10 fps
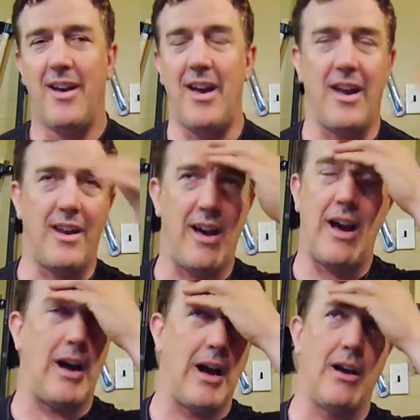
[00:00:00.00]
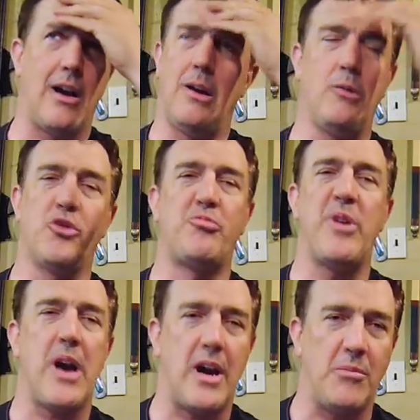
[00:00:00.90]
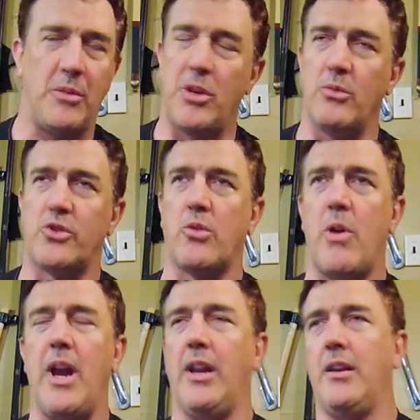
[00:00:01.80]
And it was beyond me, but it was great.